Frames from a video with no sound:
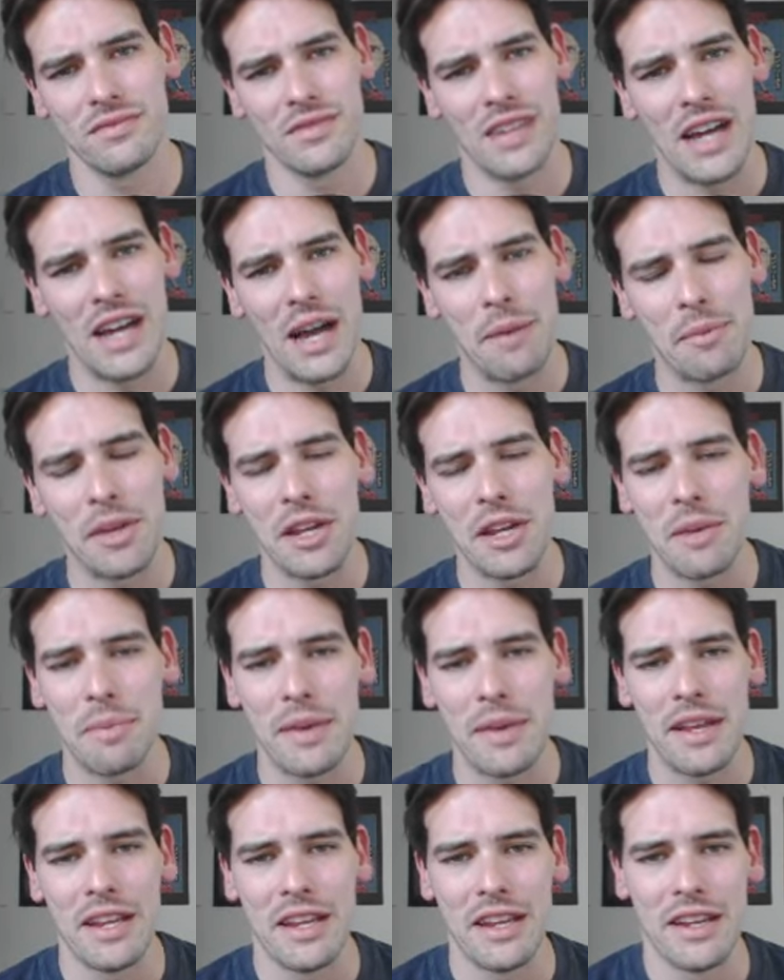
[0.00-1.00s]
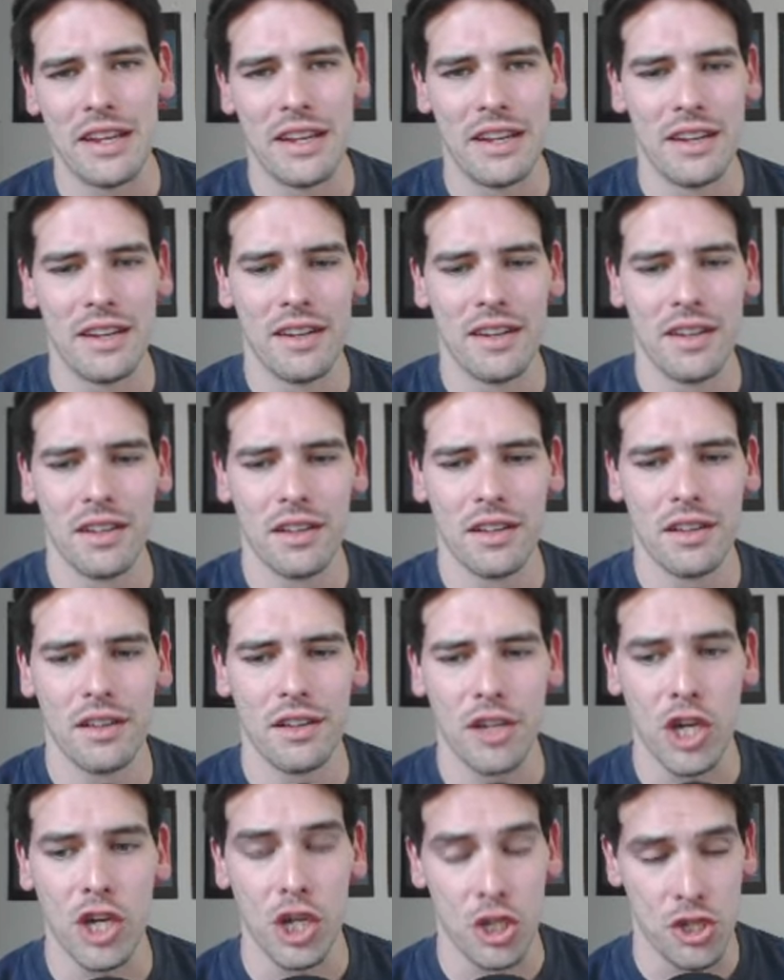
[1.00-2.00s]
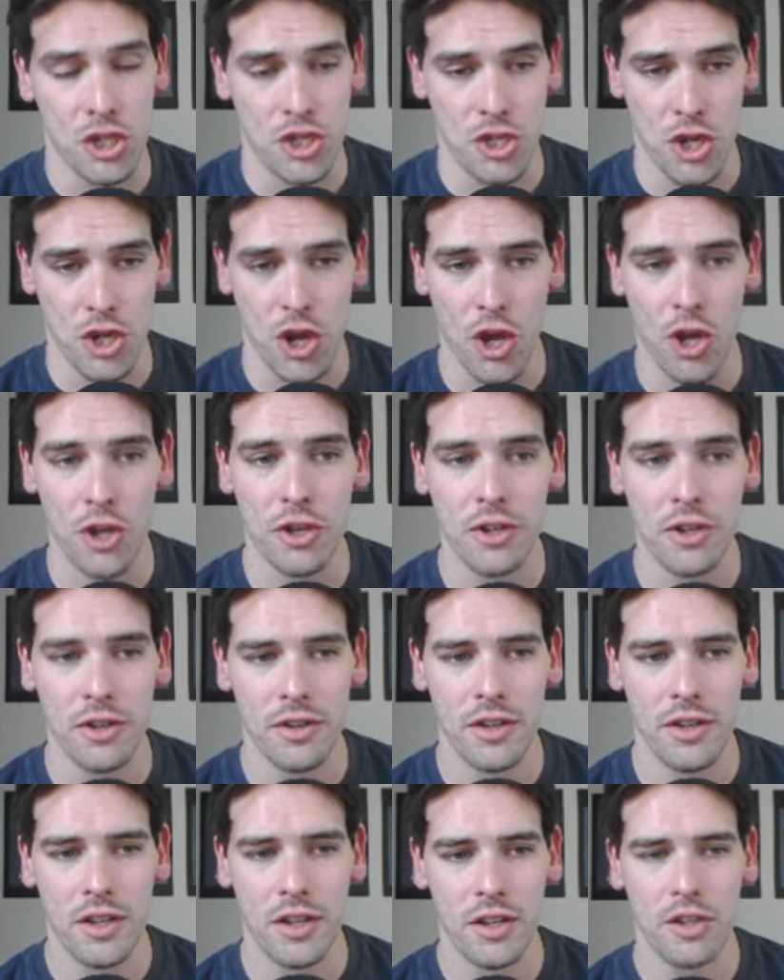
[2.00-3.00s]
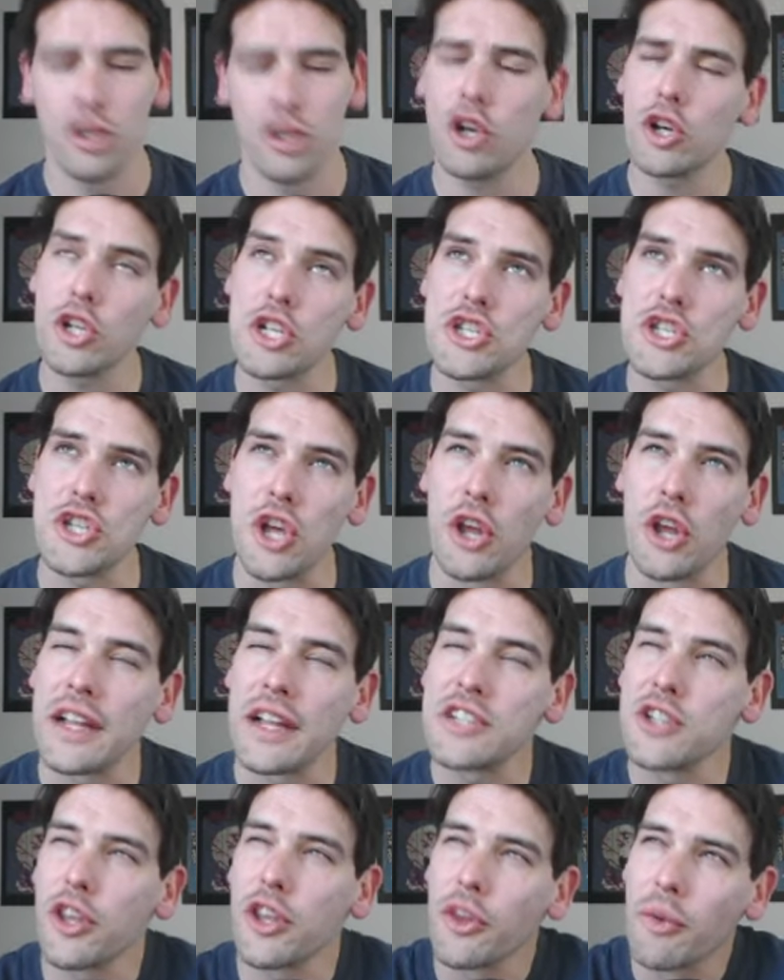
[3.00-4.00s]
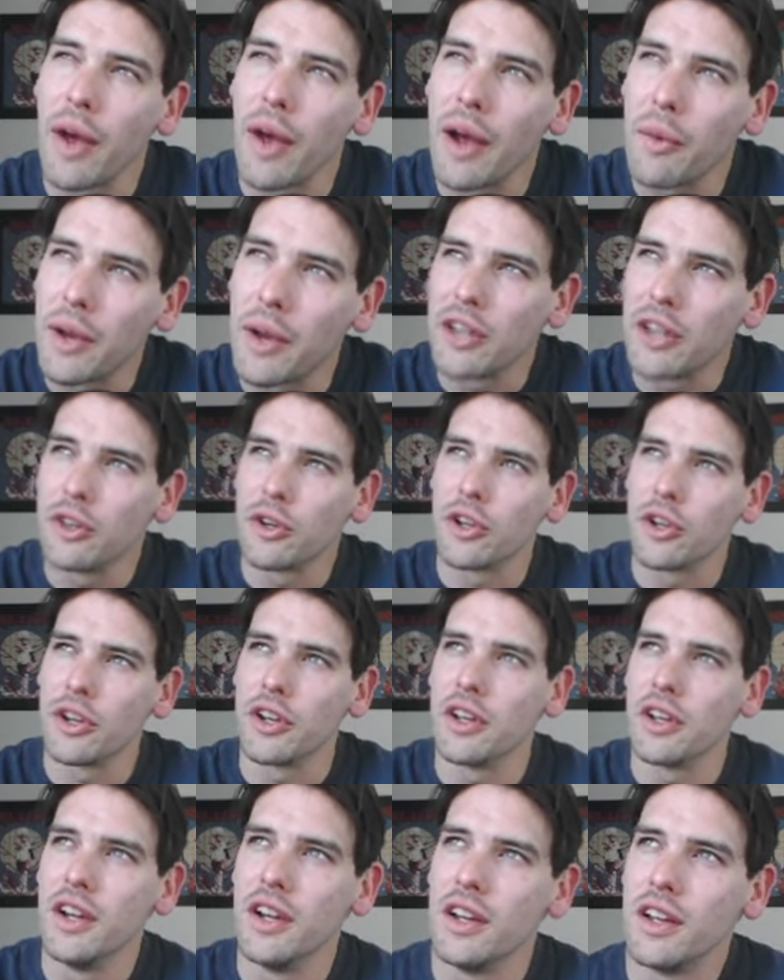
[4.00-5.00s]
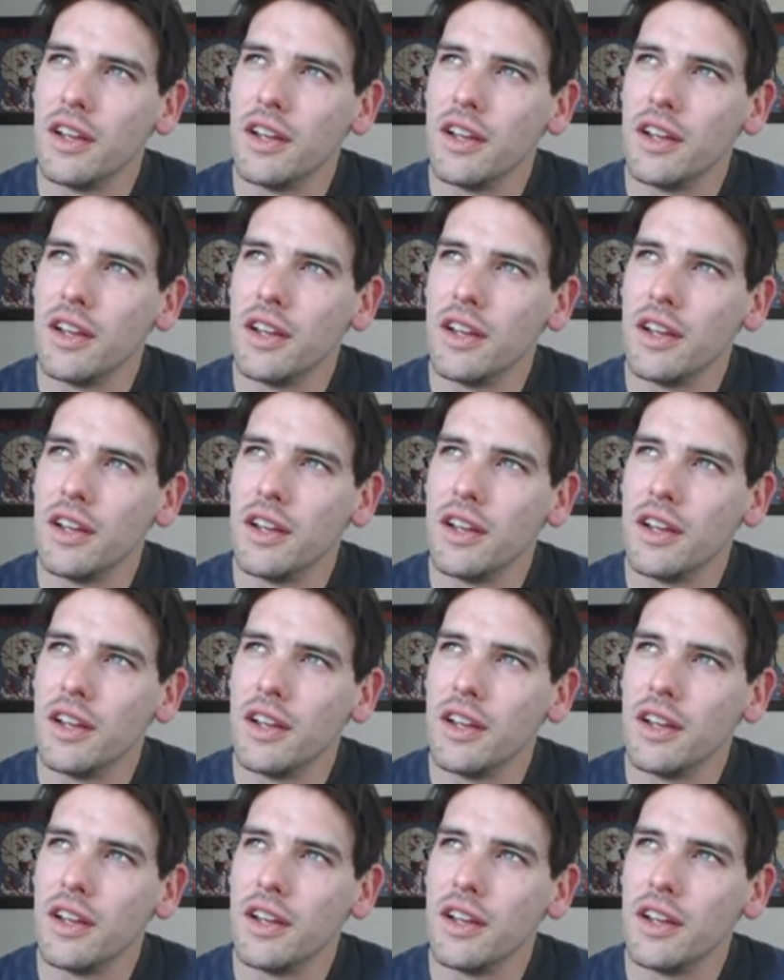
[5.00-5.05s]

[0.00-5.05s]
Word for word: I'm gonna be concerned. Not concerned, that's not the right way to look at it.